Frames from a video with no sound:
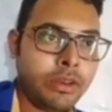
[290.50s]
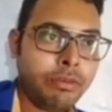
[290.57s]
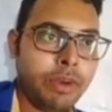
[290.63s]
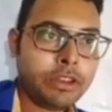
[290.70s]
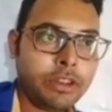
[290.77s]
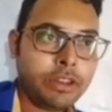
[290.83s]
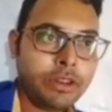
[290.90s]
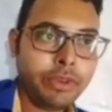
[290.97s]

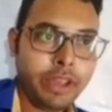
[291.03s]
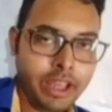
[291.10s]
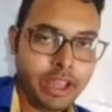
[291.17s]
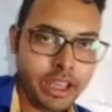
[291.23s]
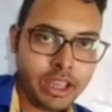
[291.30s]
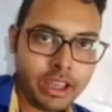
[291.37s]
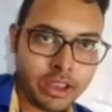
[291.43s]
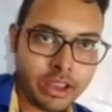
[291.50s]
function of
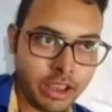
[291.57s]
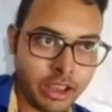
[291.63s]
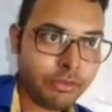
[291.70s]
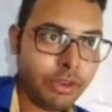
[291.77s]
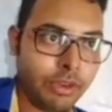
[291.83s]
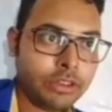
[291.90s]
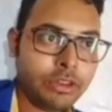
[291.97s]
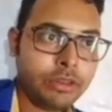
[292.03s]
A and
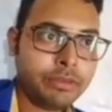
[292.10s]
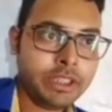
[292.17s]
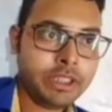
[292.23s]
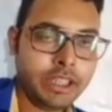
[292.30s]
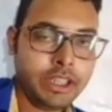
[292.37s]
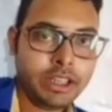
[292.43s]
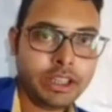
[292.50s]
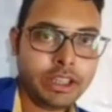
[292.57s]
function of
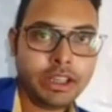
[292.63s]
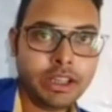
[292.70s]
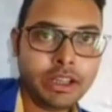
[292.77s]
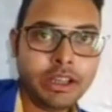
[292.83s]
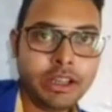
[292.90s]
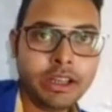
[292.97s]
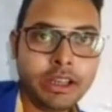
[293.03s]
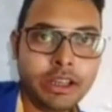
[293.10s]
Z,
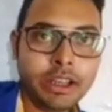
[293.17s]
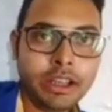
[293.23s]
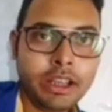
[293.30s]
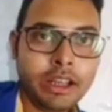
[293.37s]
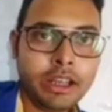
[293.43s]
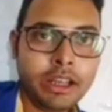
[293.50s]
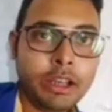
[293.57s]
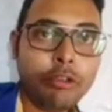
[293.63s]

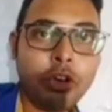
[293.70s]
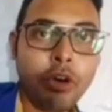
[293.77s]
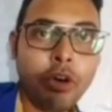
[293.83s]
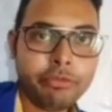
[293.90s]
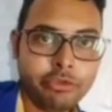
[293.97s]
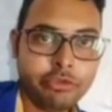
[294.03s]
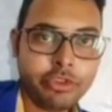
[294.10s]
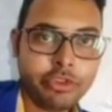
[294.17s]
they will
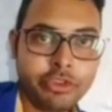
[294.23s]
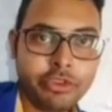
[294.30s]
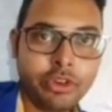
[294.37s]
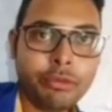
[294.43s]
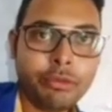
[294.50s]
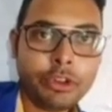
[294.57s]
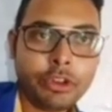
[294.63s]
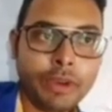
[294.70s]
commute,
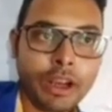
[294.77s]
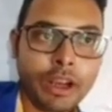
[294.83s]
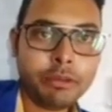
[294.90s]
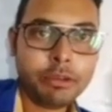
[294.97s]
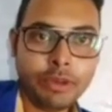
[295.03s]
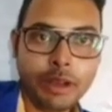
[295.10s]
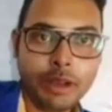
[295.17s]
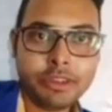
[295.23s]
commutation
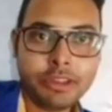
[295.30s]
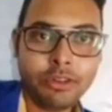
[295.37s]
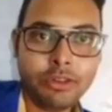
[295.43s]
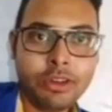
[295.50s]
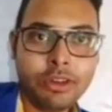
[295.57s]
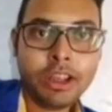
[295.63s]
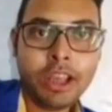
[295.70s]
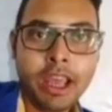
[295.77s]
becomes 0.
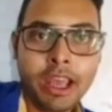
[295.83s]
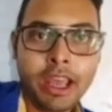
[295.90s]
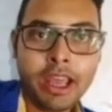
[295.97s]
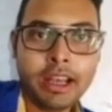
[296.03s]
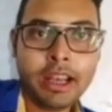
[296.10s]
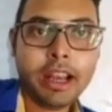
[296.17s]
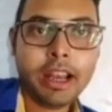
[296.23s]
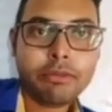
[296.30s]

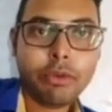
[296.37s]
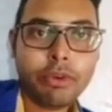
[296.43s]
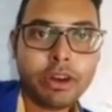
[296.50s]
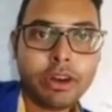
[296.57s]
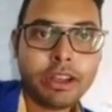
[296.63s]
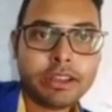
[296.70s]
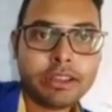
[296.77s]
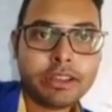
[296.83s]
And ninth
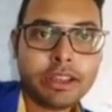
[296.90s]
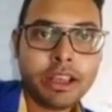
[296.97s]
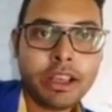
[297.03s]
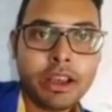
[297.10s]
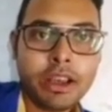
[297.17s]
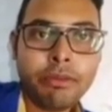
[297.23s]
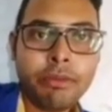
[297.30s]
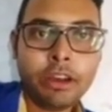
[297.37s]
property is
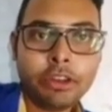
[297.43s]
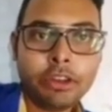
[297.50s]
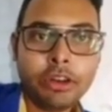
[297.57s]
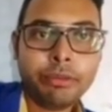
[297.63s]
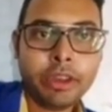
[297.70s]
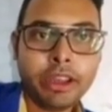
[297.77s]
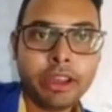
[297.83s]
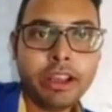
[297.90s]
function
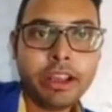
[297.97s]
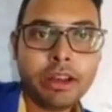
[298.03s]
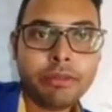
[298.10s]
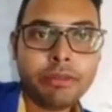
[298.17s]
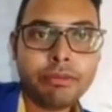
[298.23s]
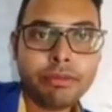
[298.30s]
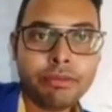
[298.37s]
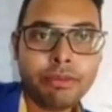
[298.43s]
of A
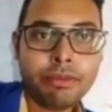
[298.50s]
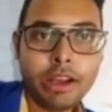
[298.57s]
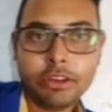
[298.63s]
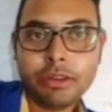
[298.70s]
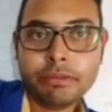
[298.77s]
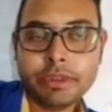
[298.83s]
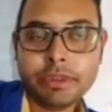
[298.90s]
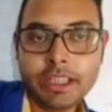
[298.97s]
and
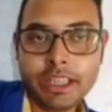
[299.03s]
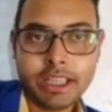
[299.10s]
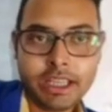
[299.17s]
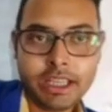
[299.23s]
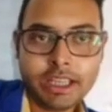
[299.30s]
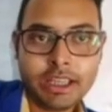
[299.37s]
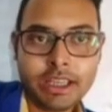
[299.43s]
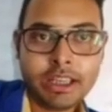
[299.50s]
function of Z
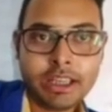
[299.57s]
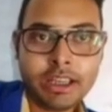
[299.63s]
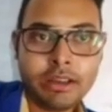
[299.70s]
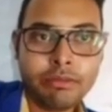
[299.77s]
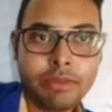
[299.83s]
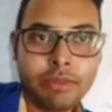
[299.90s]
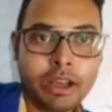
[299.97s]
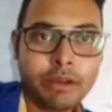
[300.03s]

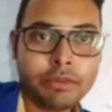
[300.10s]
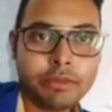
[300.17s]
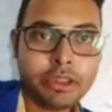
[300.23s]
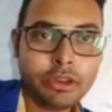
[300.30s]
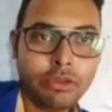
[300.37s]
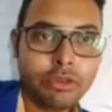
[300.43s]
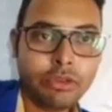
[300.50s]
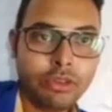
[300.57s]
becomes
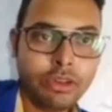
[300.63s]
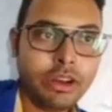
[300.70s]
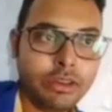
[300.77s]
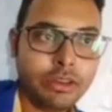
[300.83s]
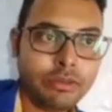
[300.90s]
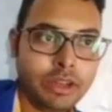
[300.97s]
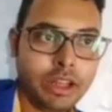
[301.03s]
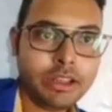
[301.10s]
0.
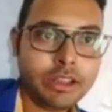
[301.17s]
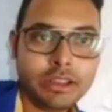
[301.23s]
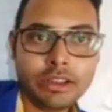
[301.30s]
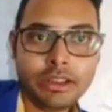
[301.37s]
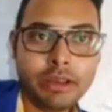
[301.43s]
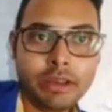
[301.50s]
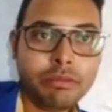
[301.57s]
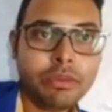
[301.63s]
That is
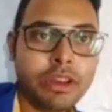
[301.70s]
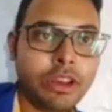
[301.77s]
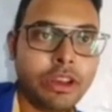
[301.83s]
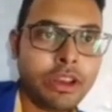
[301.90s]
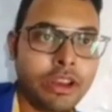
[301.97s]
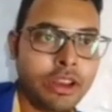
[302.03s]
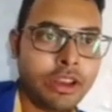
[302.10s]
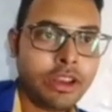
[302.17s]
same
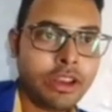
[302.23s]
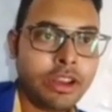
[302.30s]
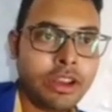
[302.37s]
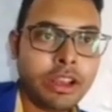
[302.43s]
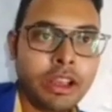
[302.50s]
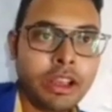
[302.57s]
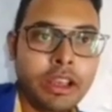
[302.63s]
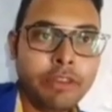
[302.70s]

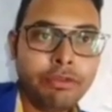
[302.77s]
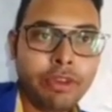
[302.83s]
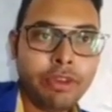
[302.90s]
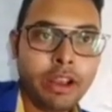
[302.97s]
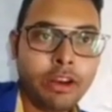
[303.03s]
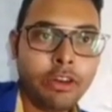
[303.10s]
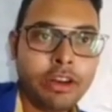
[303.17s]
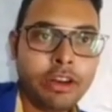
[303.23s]
if
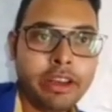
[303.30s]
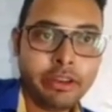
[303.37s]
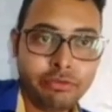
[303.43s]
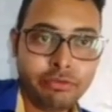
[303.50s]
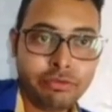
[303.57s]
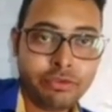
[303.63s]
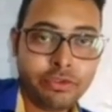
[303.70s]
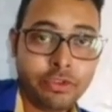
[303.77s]
and only
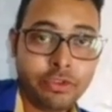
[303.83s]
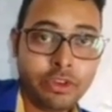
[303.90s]
if